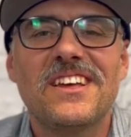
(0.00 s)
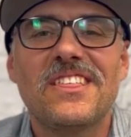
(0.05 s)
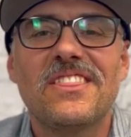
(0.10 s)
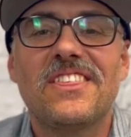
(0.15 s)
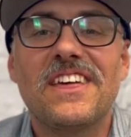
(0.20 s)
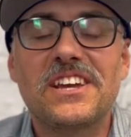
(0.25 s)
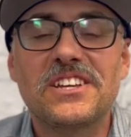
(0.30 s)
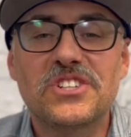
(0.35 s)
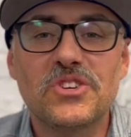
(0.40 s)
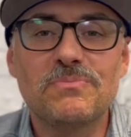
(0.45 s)

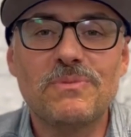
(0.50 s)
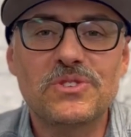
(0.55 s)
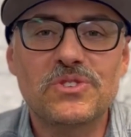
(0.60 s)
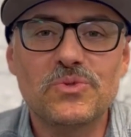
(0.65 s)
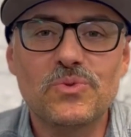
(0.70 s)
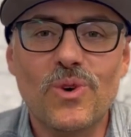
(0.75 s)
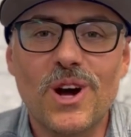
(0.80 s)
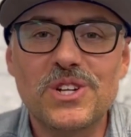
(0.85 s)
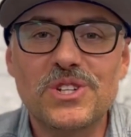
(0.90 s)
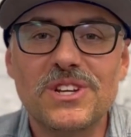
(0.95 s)
Thank you so much for
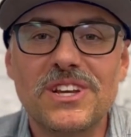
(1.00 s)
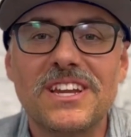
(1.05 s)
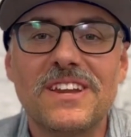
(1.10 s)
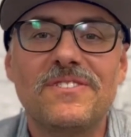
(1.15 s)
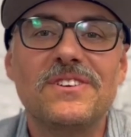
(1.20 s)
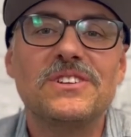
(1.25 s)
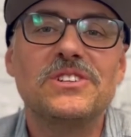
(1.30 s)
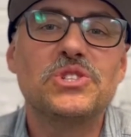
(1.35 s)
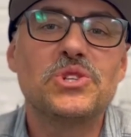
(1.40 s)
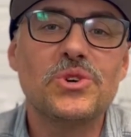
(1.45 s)
watching, and if
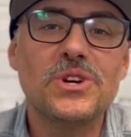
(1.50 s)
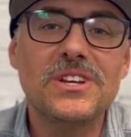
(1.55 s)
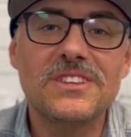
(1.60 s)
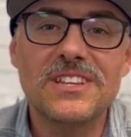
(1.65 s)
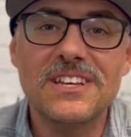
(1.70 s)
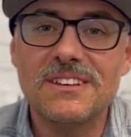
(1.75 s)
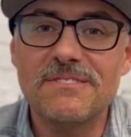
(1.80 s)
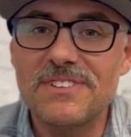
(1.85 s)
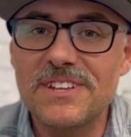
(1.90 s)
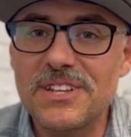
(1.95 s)
you enjoyed
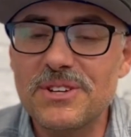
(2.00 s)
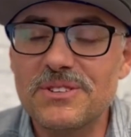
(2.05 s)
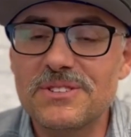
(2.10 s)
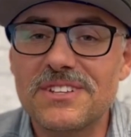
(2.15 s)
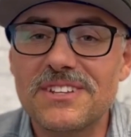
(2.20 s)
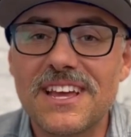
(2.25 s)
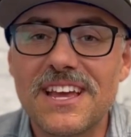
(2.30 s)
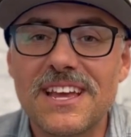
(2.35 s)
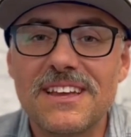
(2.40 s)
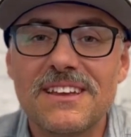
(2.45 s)
the video
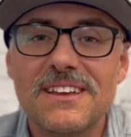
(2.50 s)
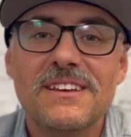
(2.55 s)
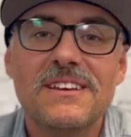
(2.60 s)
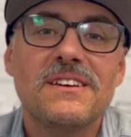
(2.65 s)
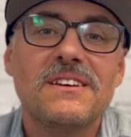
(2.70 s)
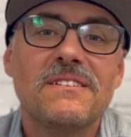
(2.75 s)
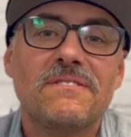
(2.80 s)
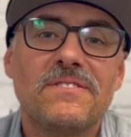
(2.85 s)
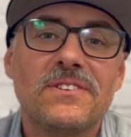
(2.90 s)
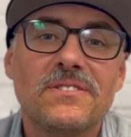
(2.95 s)
today,
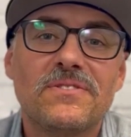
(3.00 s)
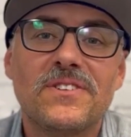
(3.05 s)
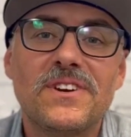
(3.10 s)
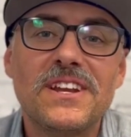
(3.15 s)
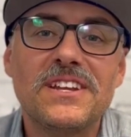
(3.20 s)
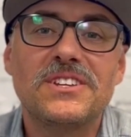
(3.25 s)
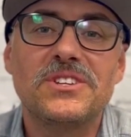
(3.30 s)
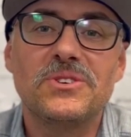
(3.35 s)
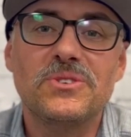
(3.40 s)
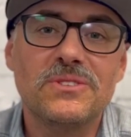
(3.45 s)
feel free
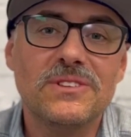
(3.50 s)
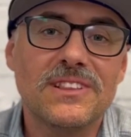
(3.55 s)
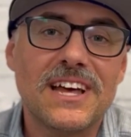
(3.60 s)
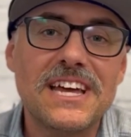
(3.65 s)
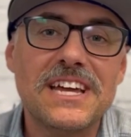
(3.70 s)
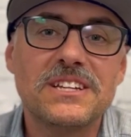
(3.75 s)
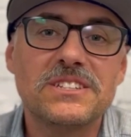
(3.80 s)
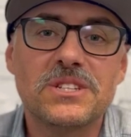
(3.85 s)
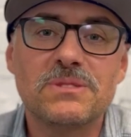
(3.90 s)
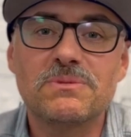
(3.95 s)
to
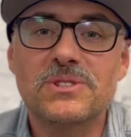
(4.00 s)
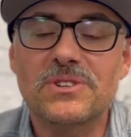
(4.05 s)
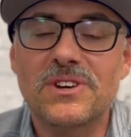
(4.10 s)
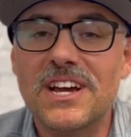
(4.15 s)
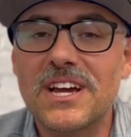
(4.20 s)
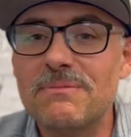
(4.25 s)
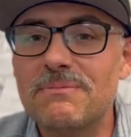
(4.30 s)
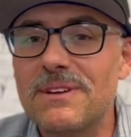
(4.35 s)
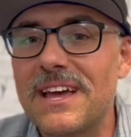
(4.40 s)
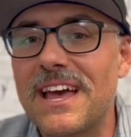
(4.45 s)
like and
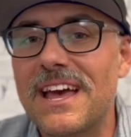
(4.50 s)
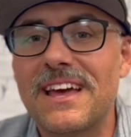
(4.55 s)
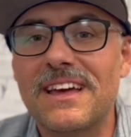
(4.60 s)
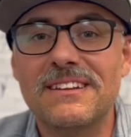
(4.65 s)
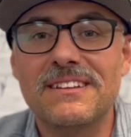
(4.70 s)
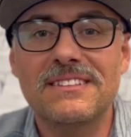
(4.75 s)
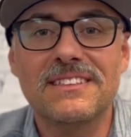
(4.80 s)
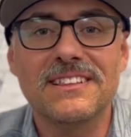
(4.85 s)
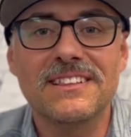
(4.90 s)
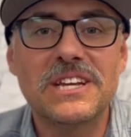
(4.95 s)
subscribe,
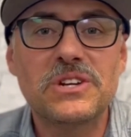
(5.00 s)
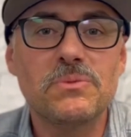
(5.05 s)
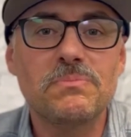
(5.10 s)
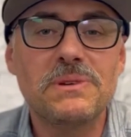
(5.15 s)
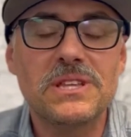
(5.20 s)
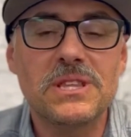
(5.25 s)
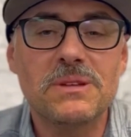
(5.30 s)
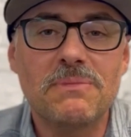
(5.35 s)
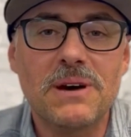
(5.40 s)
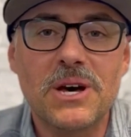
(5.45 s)
and the link will be
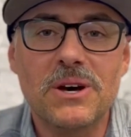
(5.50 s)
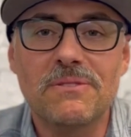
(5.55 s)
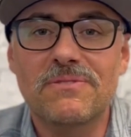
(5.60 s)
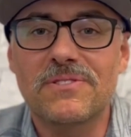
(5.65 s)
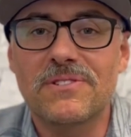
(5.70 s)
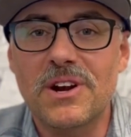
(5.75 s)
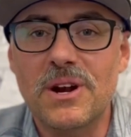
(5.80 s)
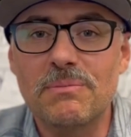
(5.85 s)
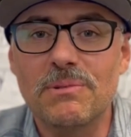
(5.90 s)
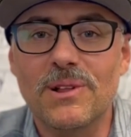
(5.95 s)
in the bio
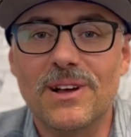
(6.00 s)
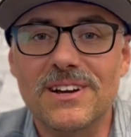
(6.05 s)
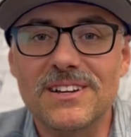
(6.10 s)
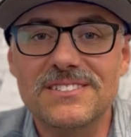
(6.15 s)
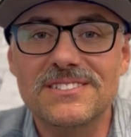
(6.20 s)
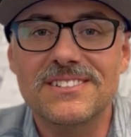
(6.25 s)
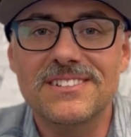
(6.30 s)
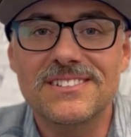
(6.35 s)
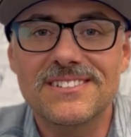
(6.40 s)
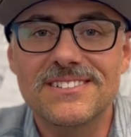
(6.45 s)
for our
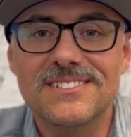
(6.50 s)
blogs.